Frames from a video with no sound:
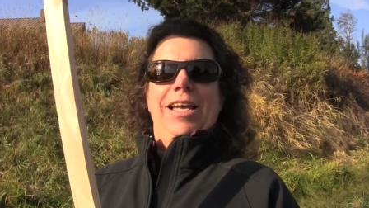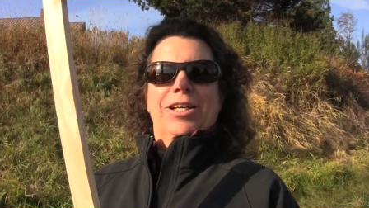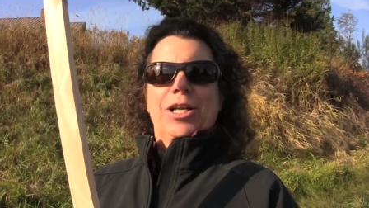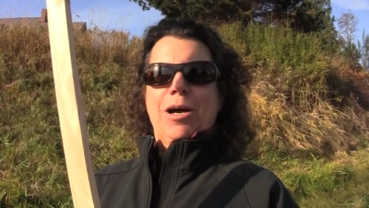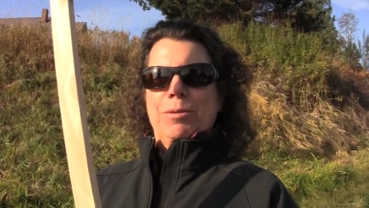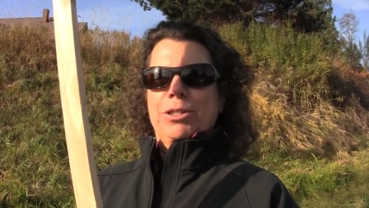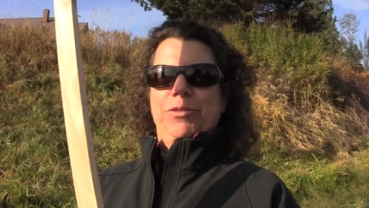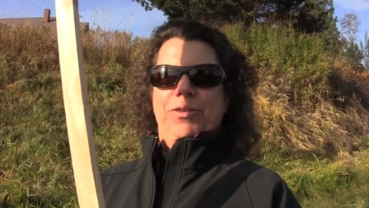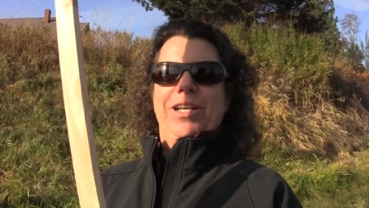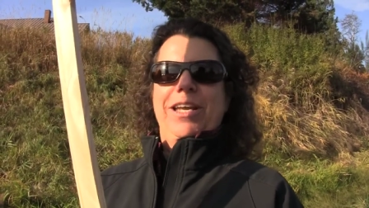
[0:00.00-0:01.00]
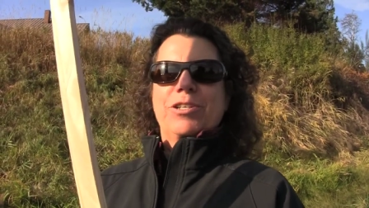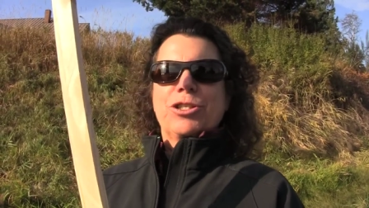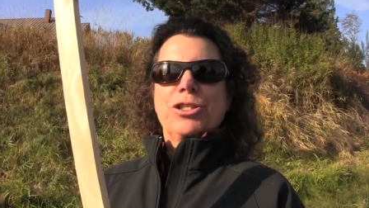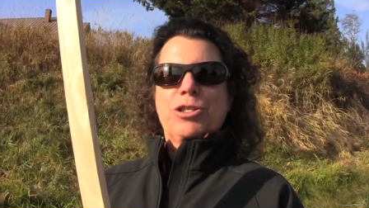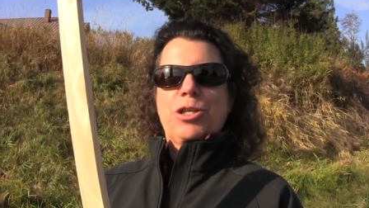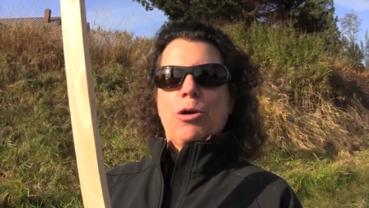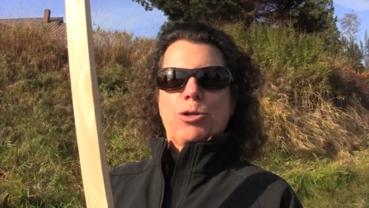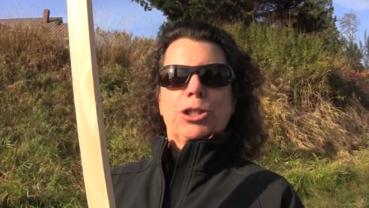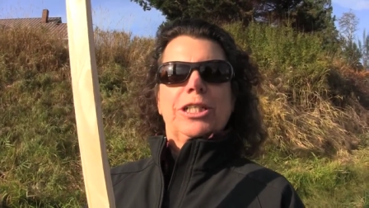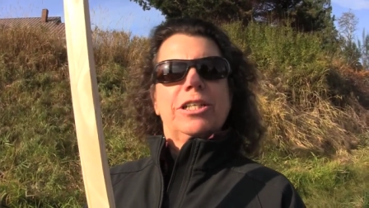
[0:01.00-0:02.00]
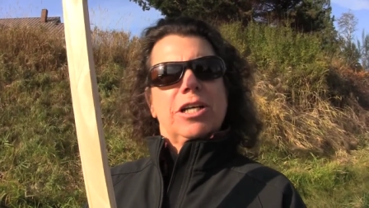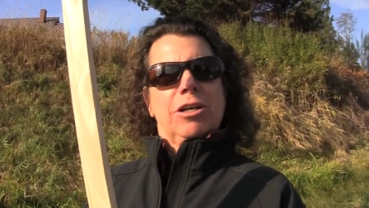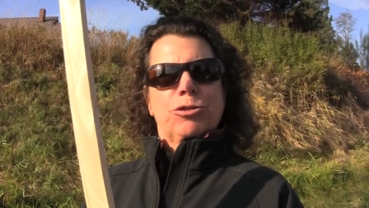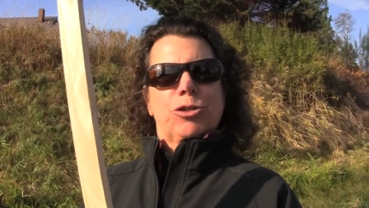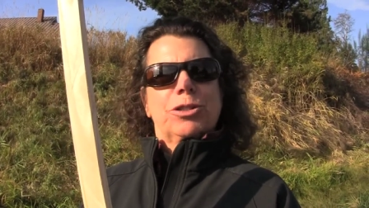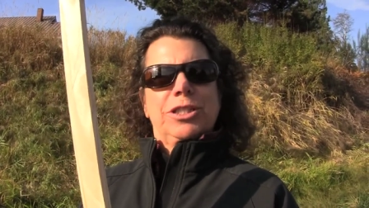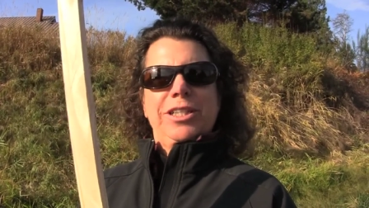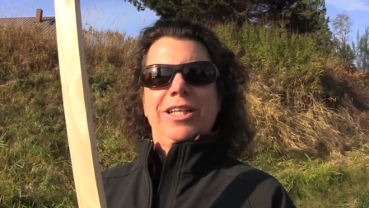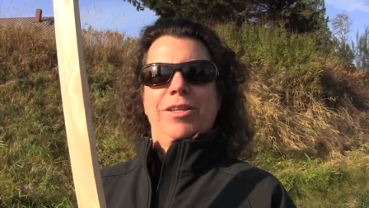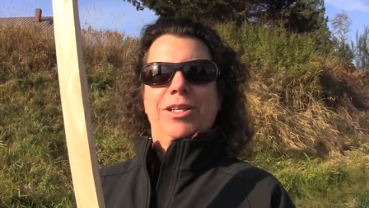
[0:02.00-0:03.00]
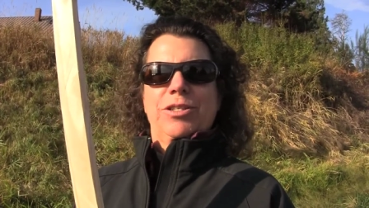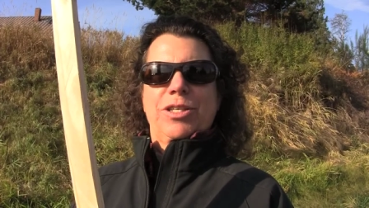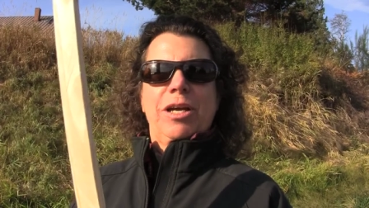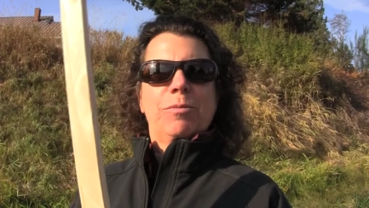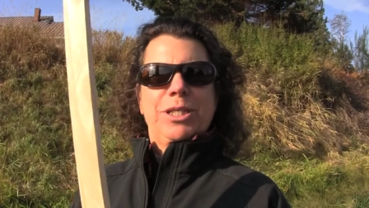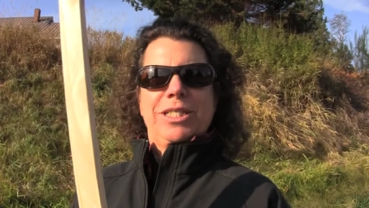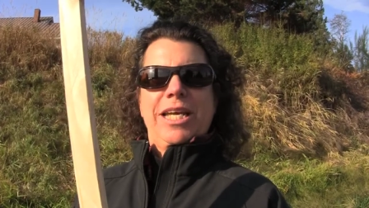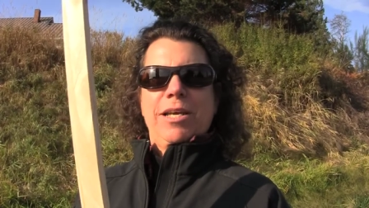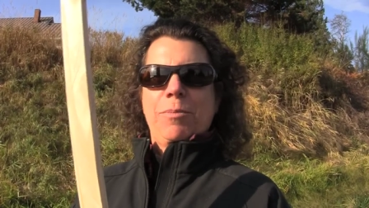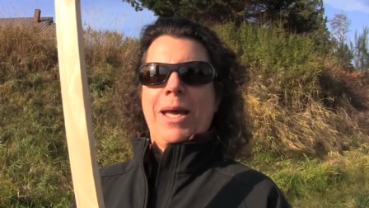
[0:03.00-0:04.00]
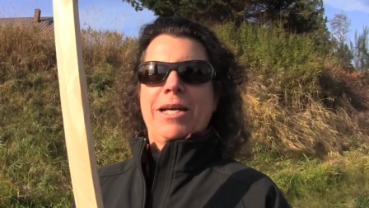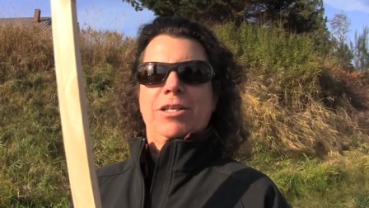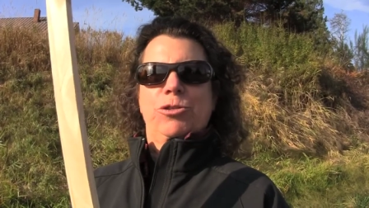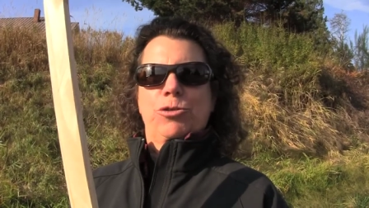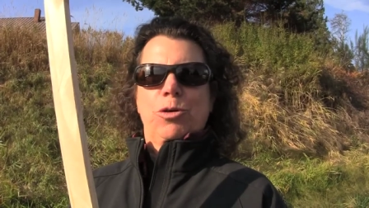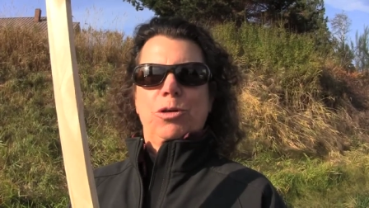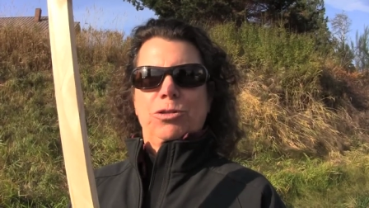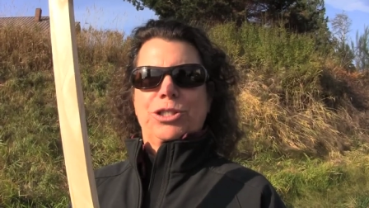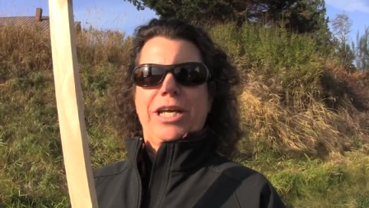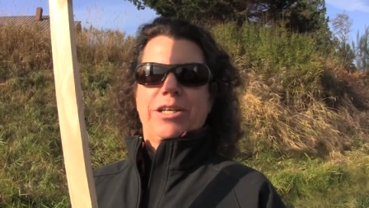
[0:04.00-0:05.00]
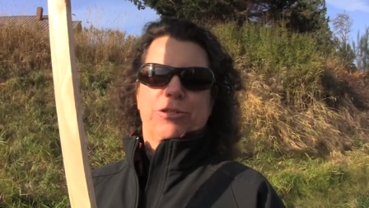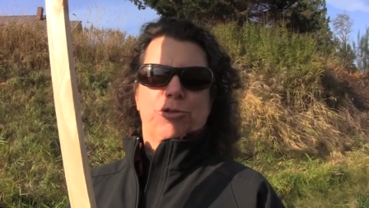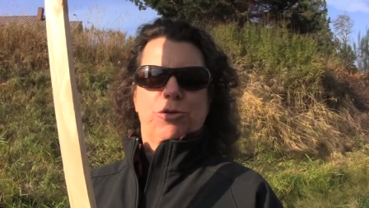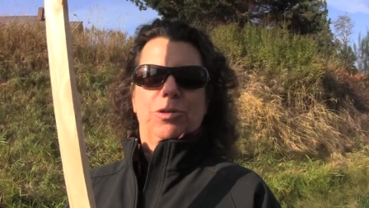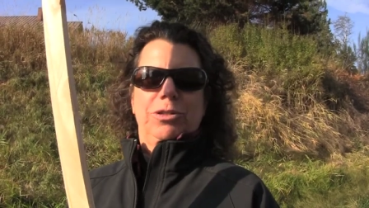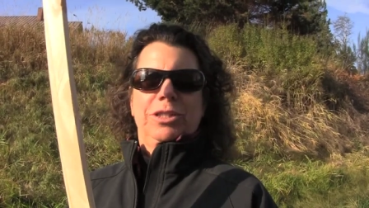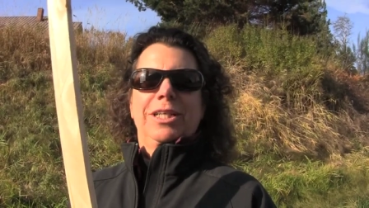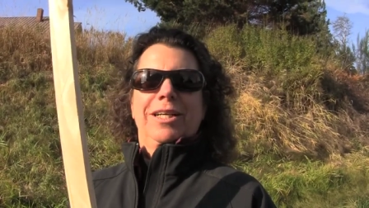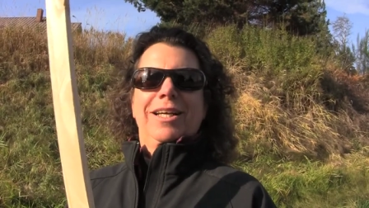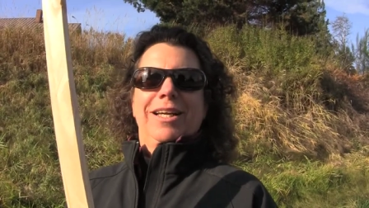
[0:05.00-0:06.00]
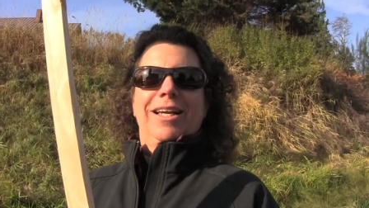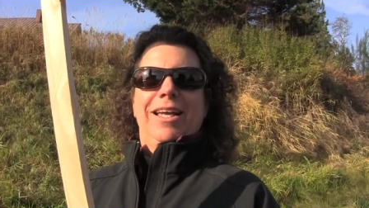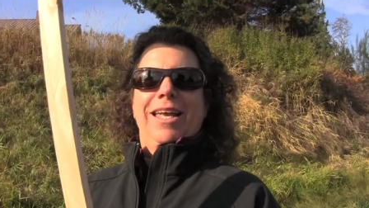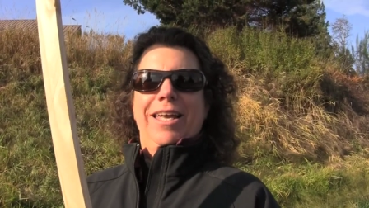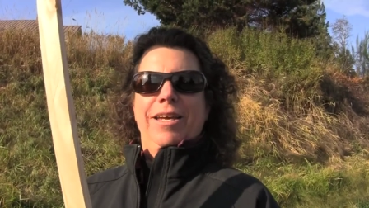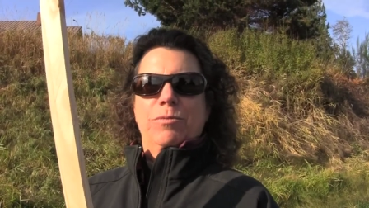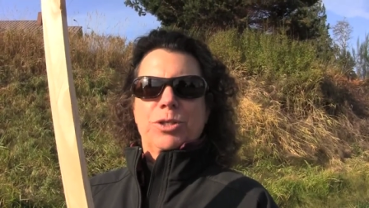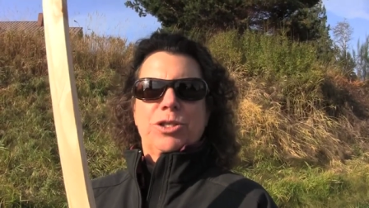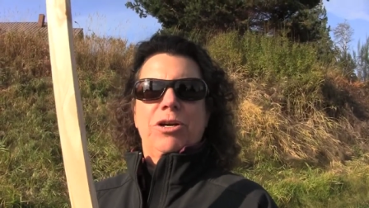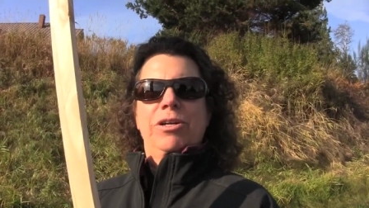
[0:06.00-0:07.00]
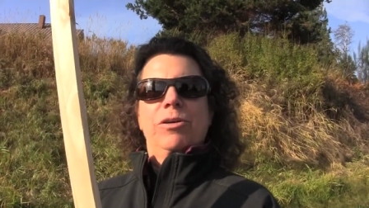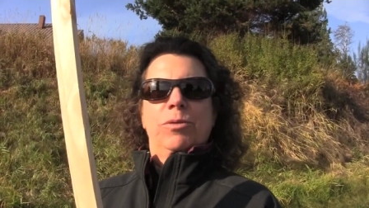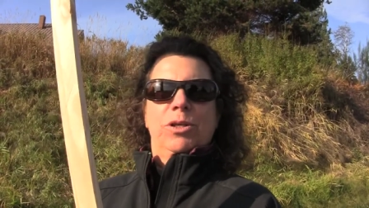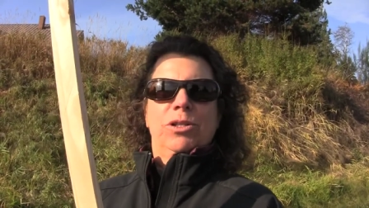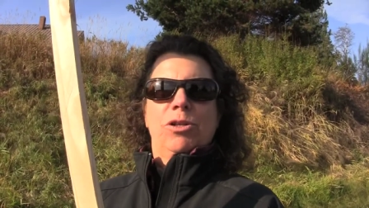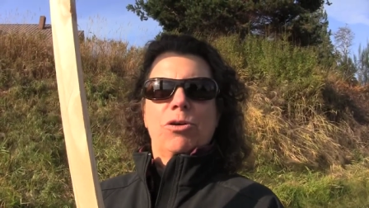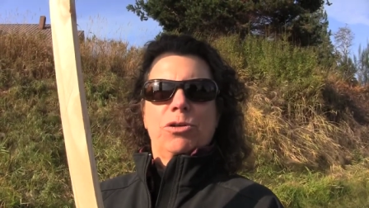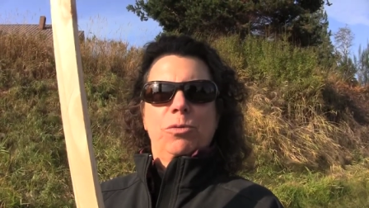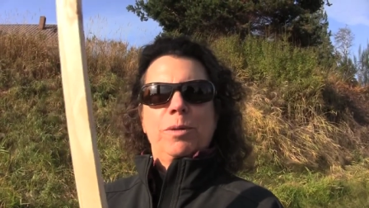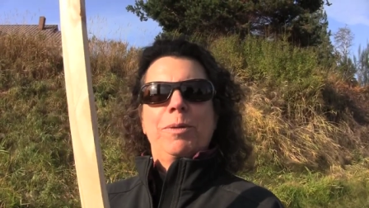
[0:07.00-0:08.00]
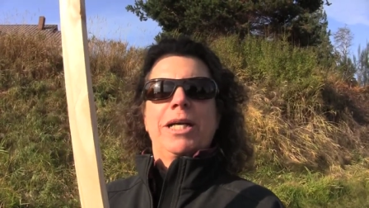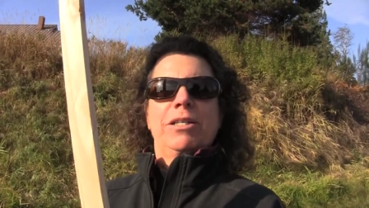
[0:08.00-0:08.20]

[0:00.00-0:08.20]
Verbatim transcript: Economically, financially, socially, culturally, and I think it's time we take back control or take control and we're starting a local Whidbey